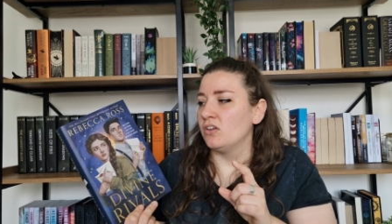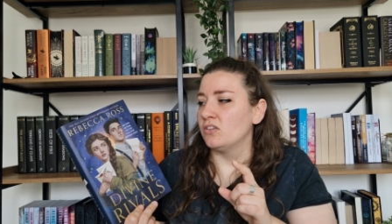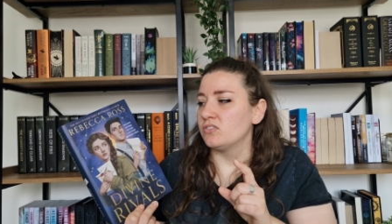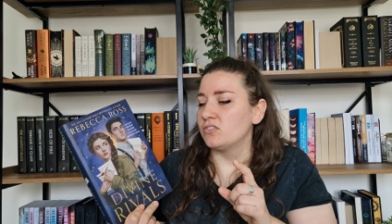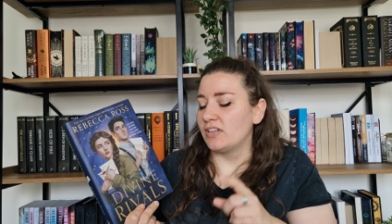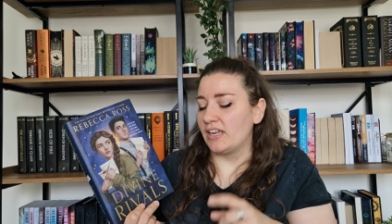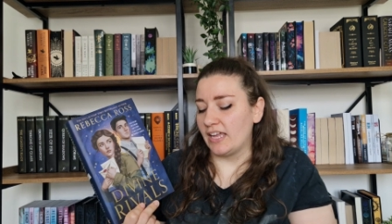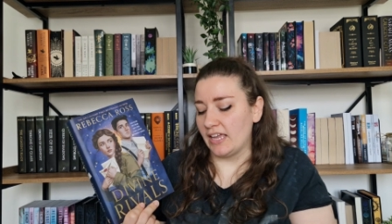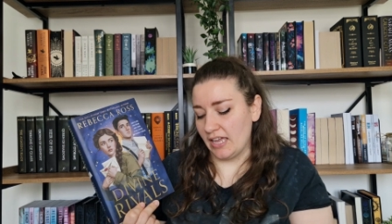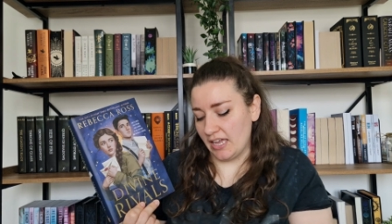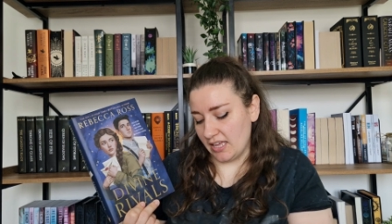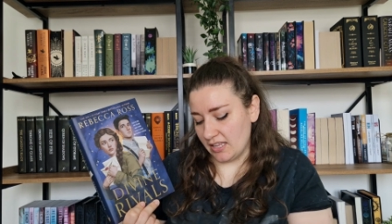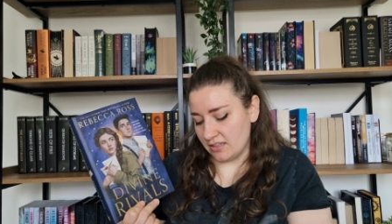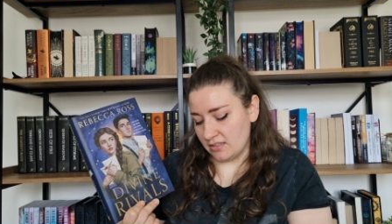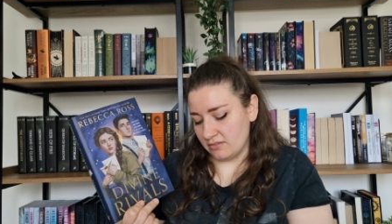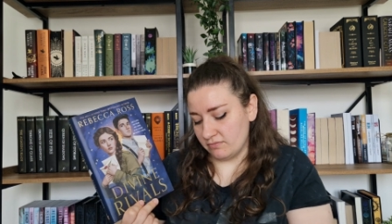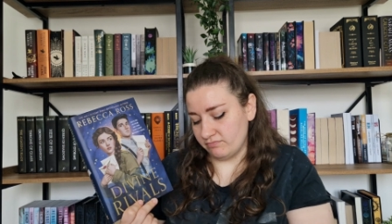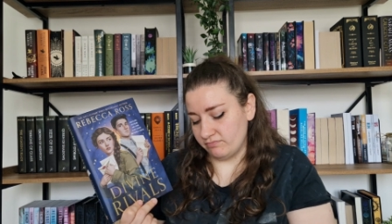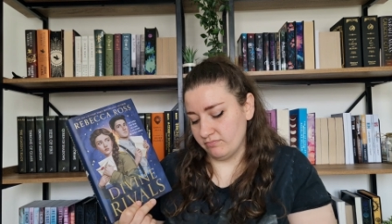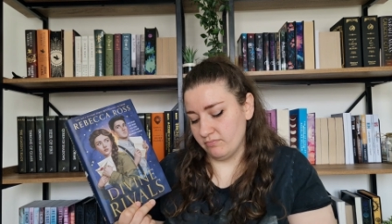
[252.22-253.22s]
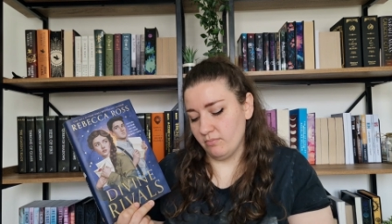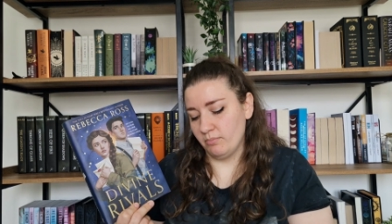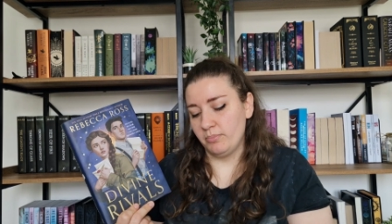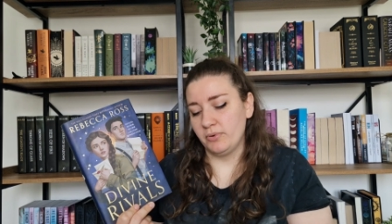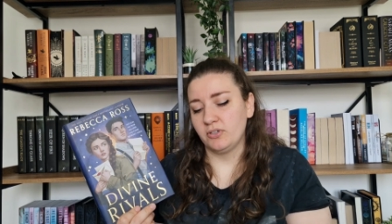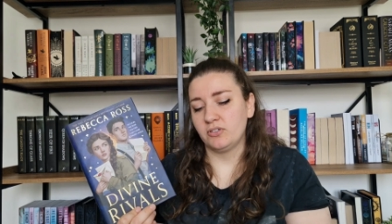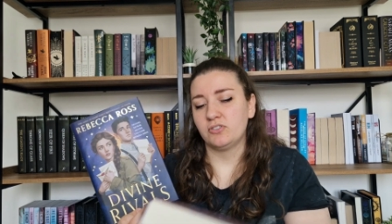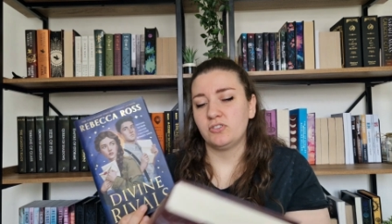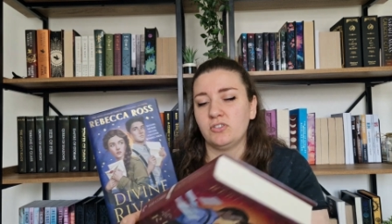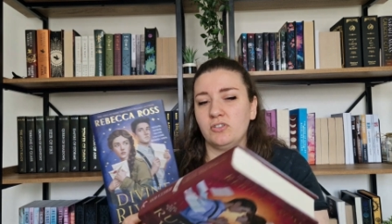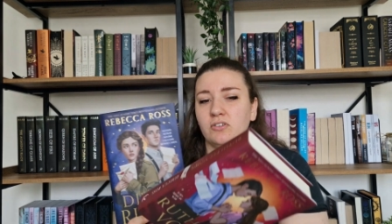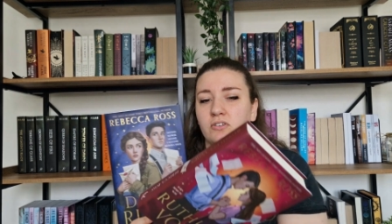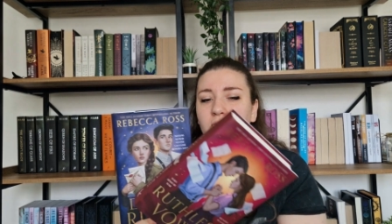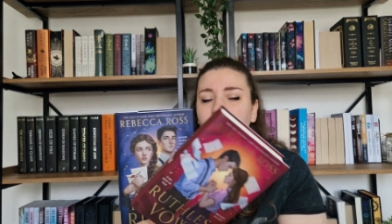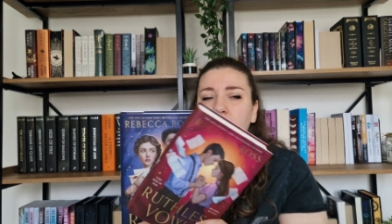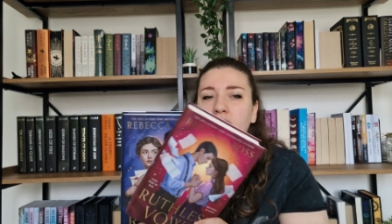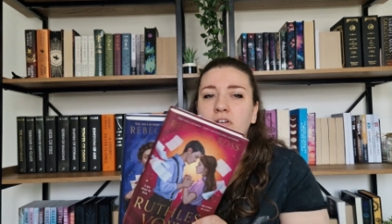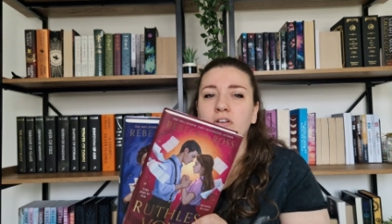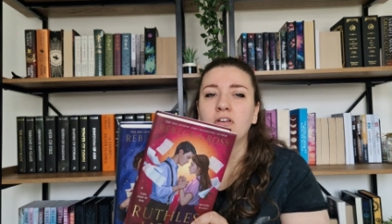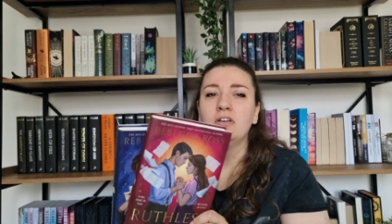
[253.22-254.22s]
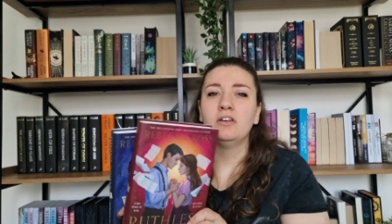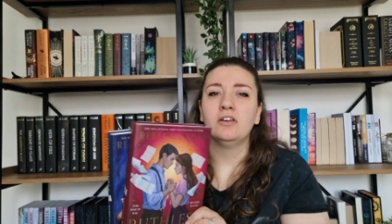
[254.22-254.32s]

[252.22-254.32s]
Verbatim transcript: So like in book two,